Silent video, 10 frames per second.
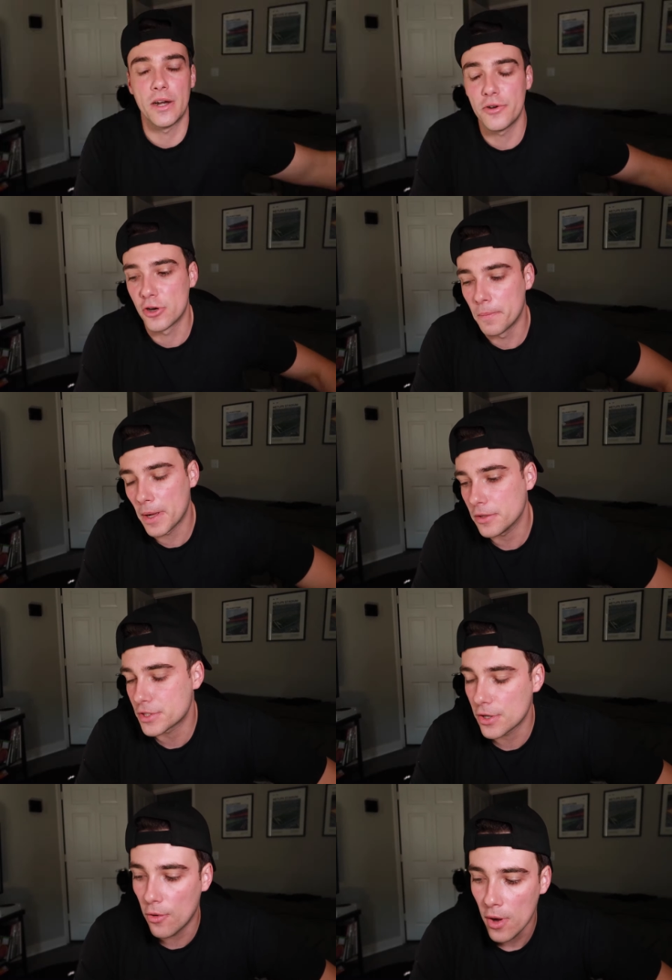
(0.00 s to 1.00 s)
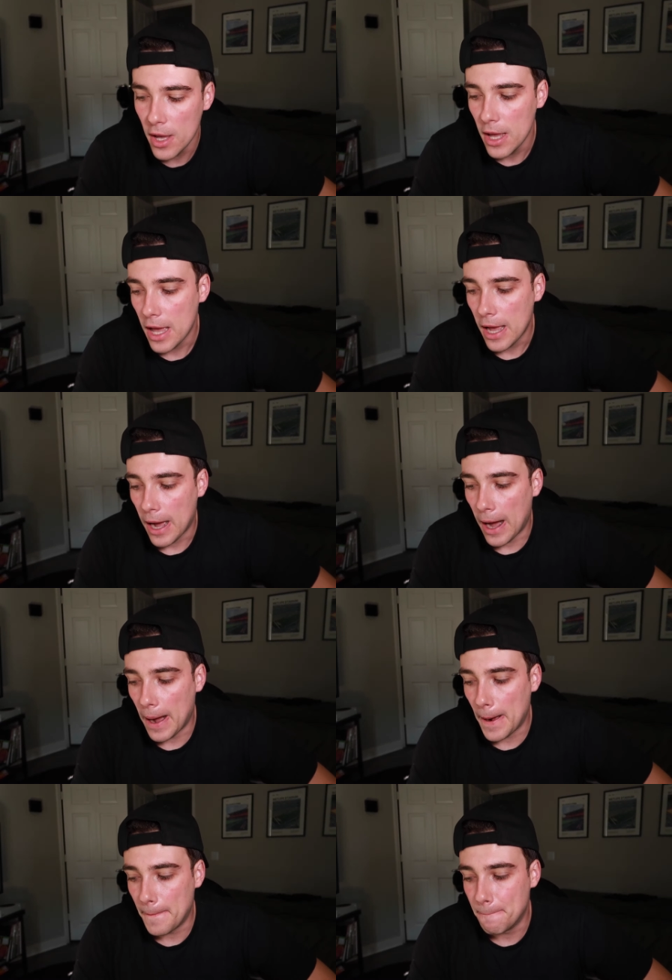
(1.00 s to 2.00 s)
under your belt. So,
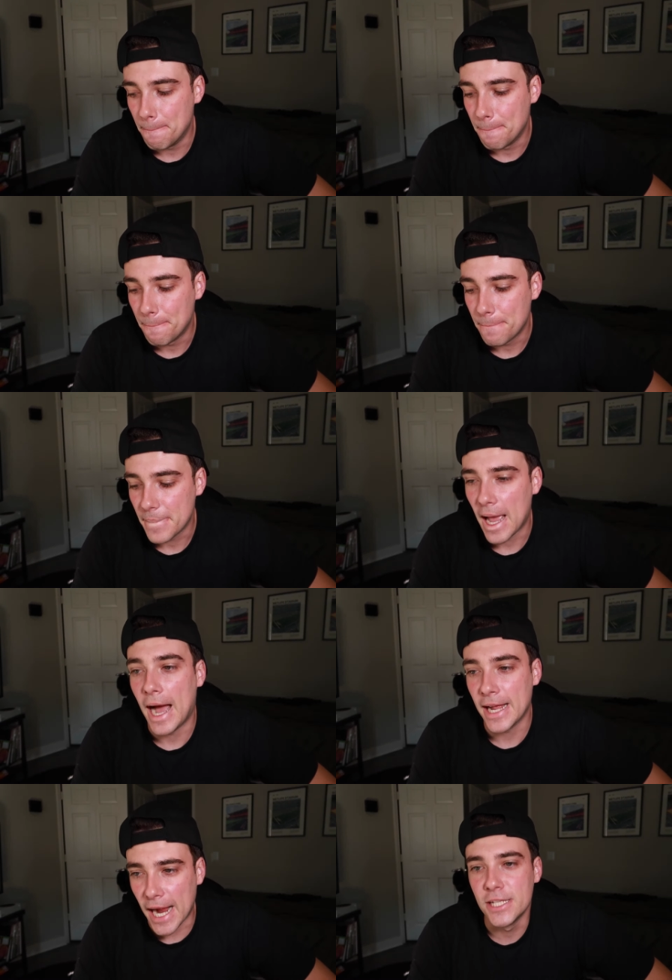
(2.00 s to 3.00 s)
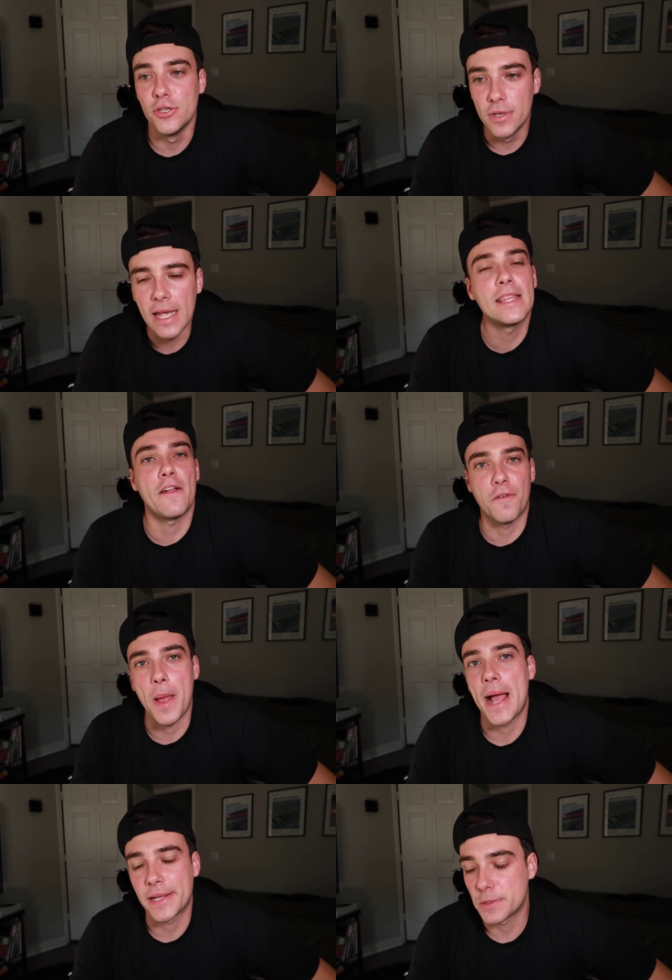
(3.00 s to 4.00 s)
um, I, I do get that from
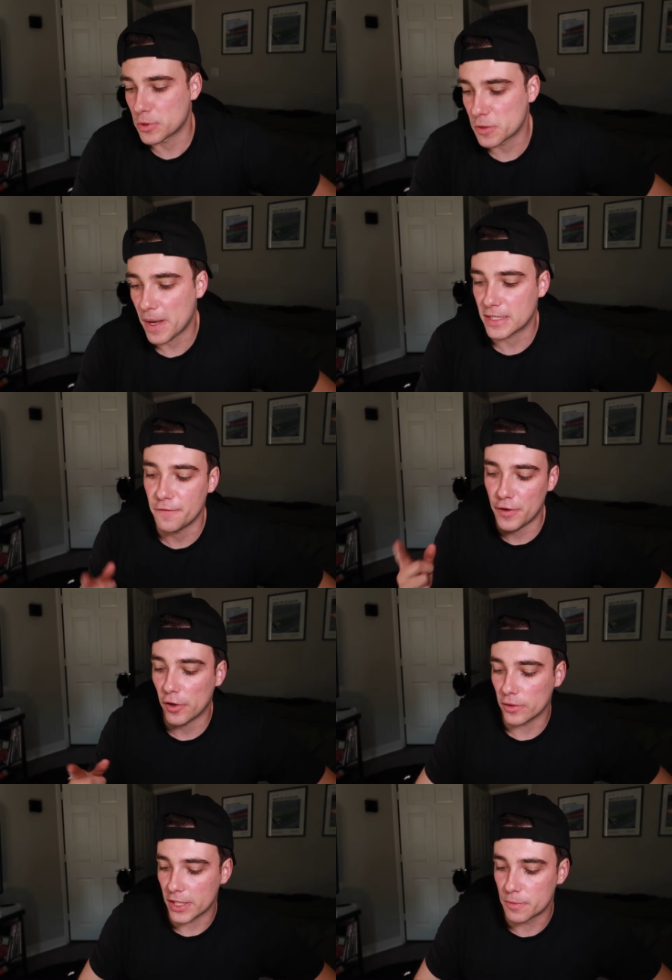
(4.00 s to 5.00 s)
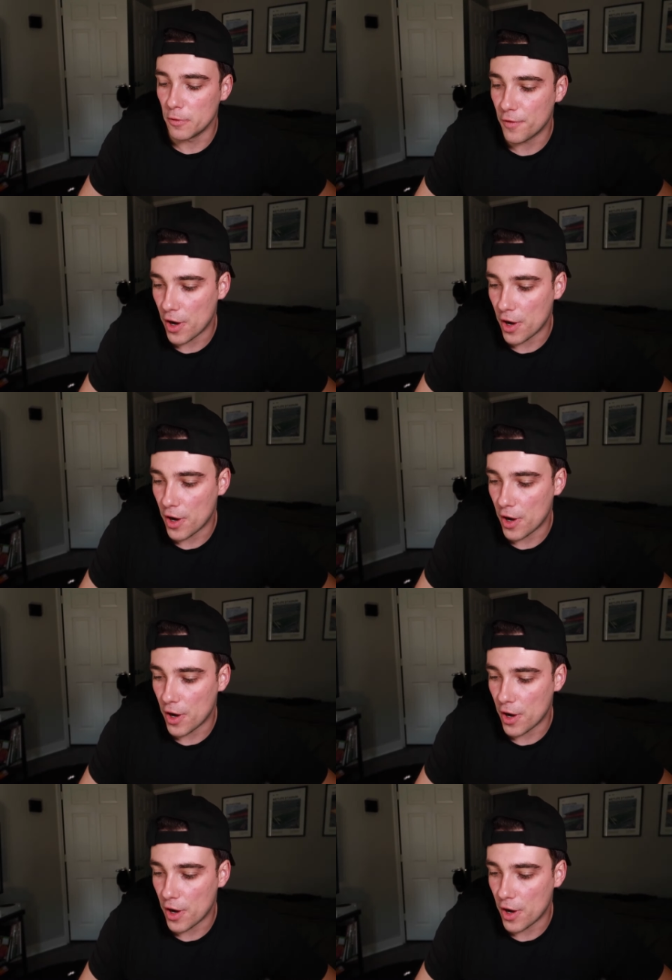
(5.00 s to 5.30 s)
Hackett's perspective here. Let's move